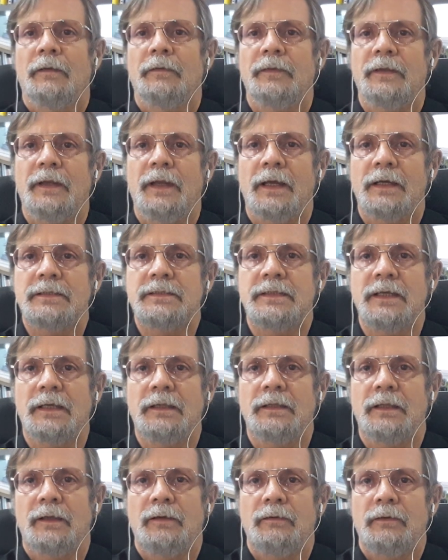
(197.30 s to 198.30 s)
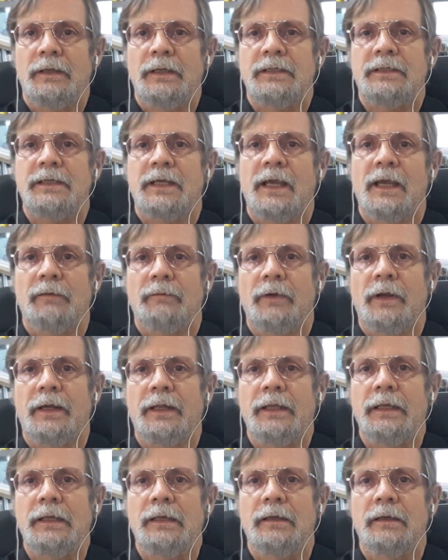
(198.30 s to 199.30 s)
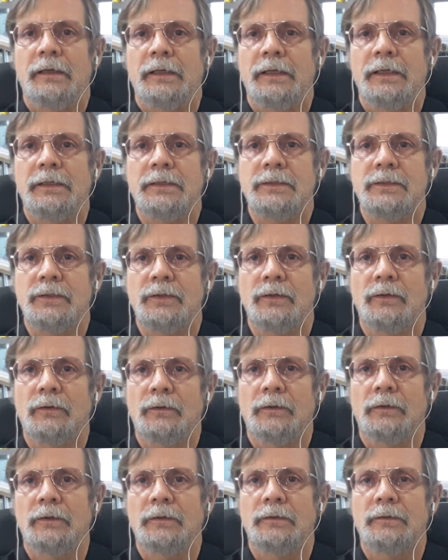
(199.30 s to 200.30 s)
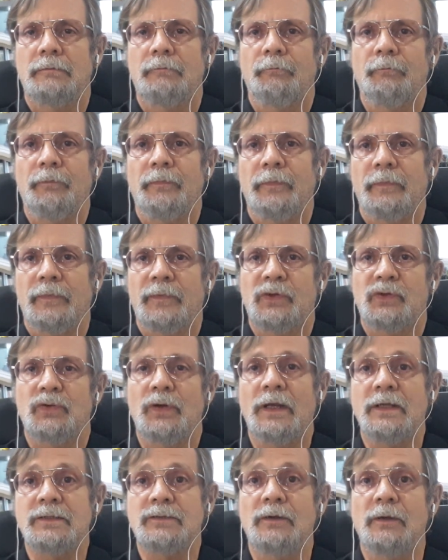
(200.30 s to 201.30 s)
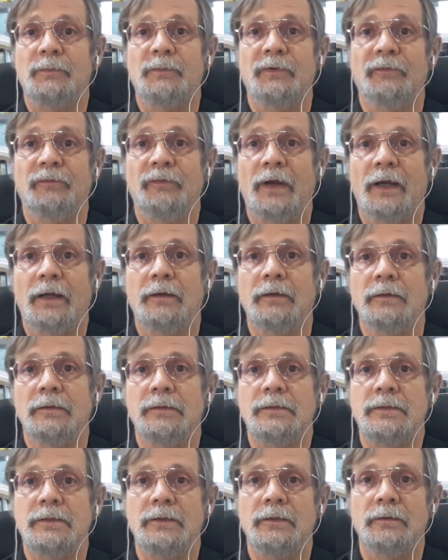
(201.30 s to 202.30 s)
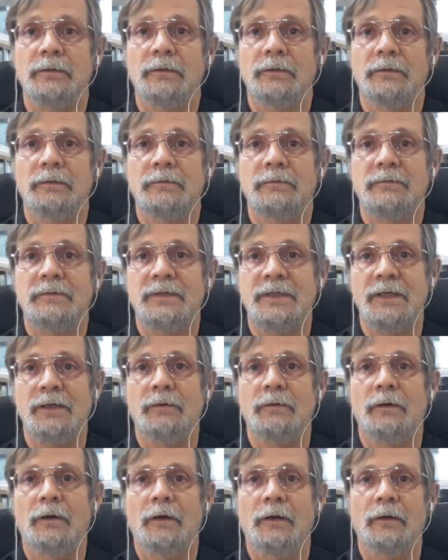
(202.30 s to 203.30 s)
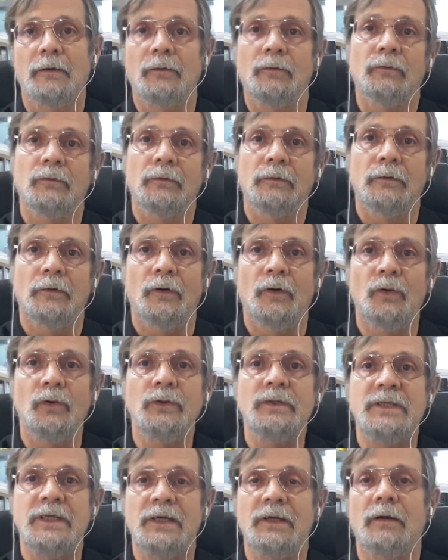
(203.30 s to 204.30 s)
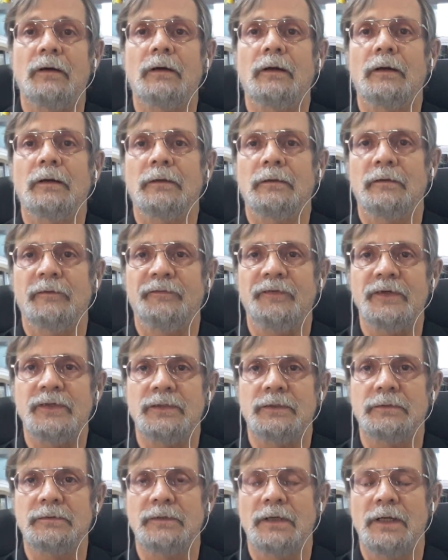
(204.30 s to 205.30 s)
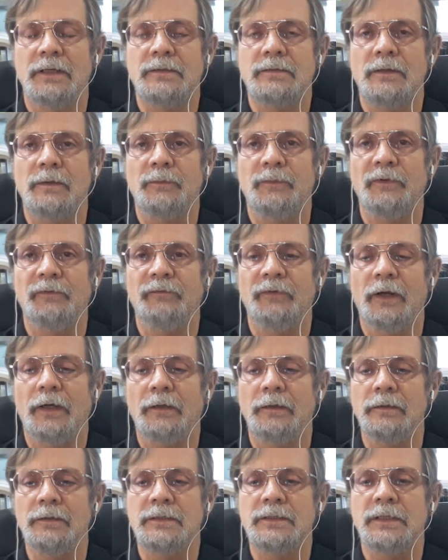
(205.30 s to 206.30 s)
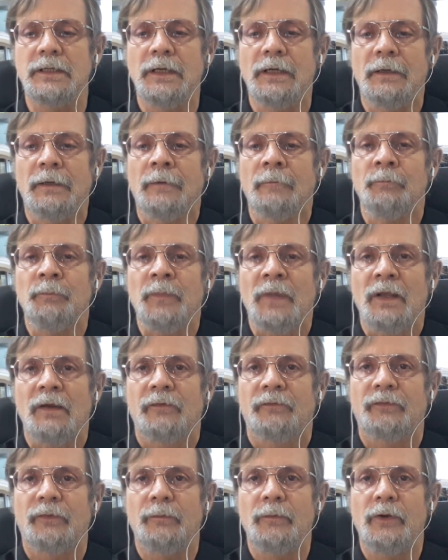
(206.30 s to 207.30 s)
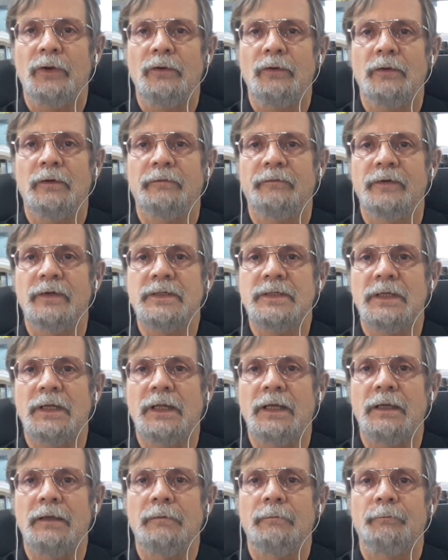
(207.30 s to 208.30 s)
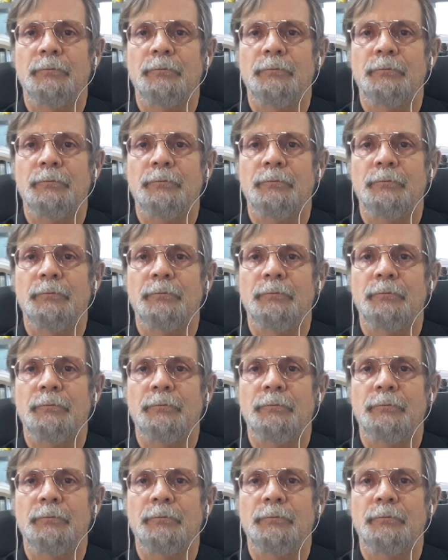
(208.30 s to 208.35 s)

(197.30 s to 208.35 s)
The next thing that you need to get ready is your transcript of records, your TOR or OTR, official transcript of records from your university.